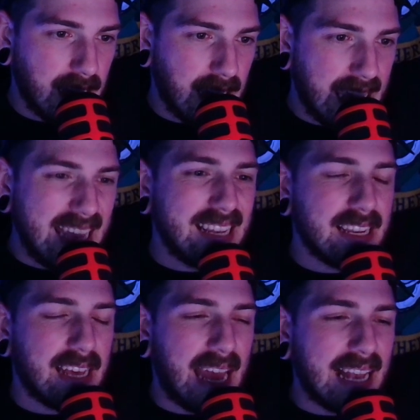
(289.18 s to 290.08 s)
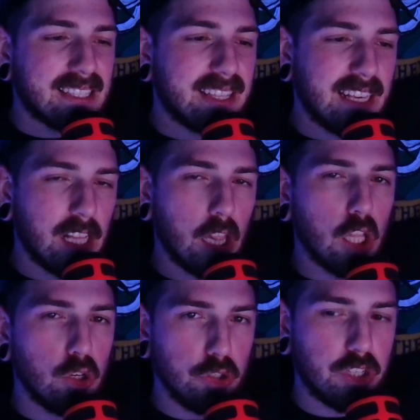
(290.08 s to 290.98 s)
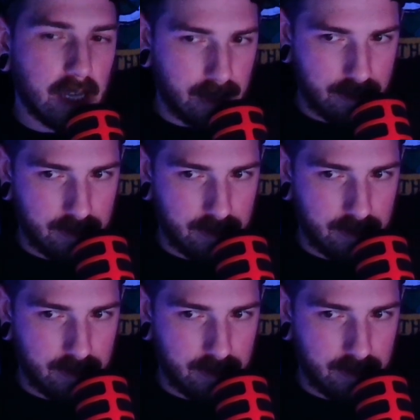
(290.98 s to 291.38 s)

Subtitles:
It has the illusion